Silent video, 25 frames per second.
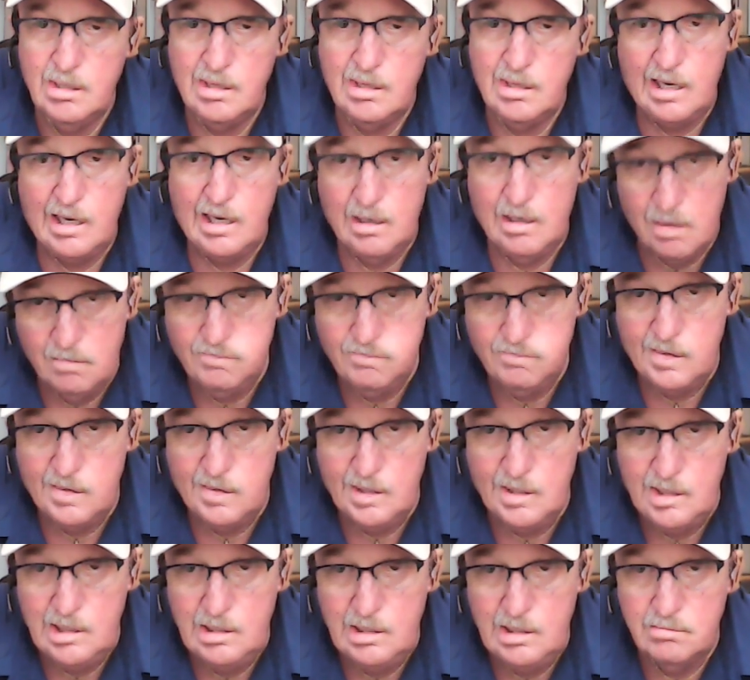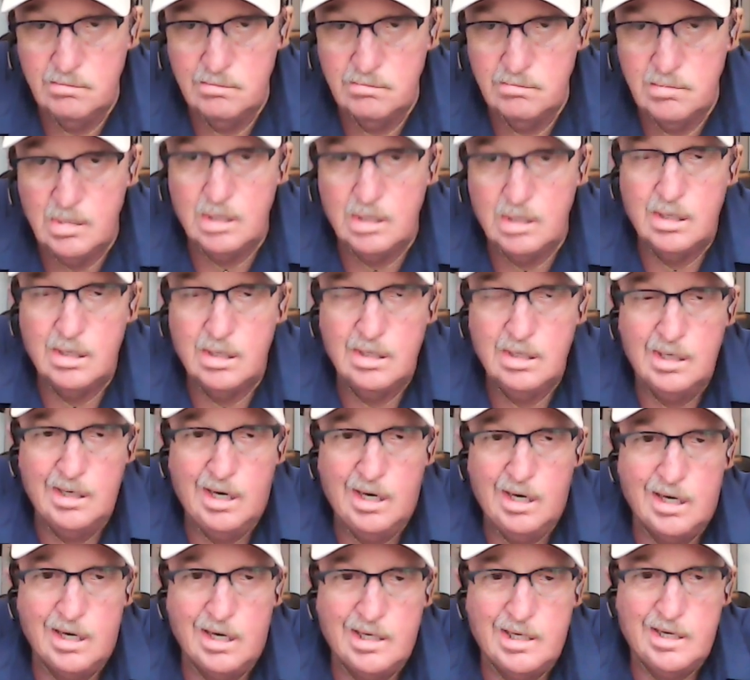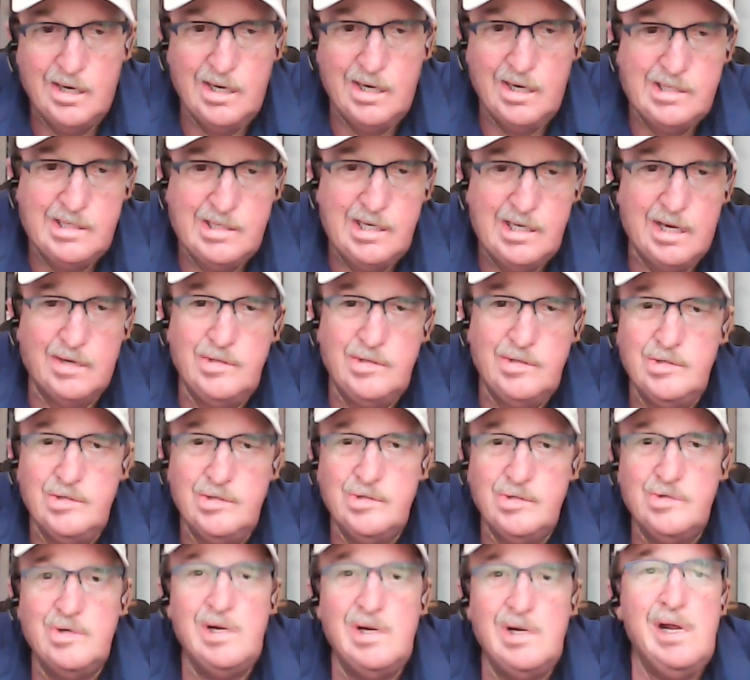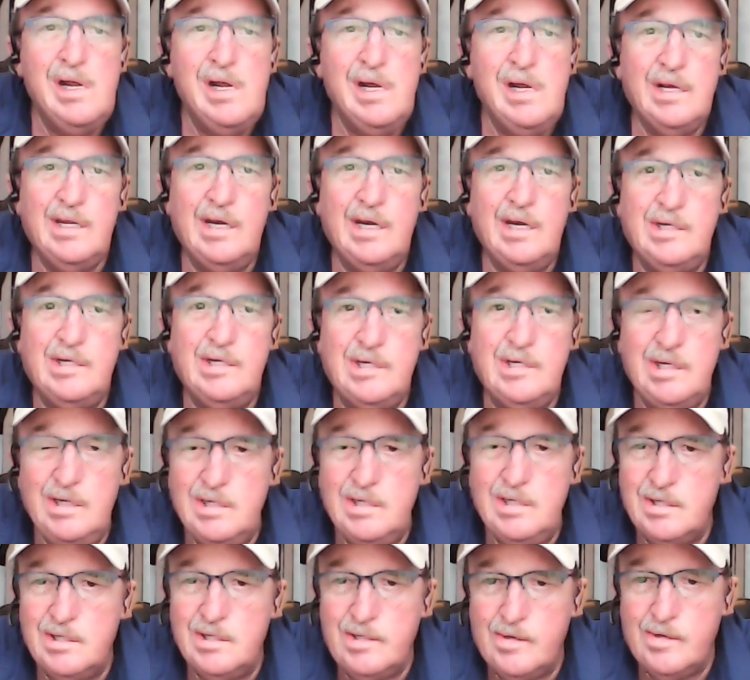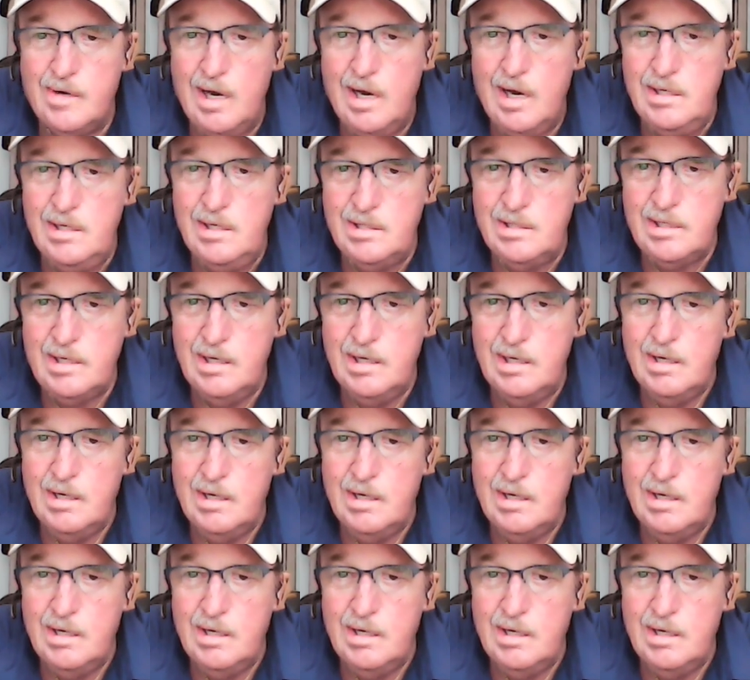they hopefully are going to tell you that Jesus Christ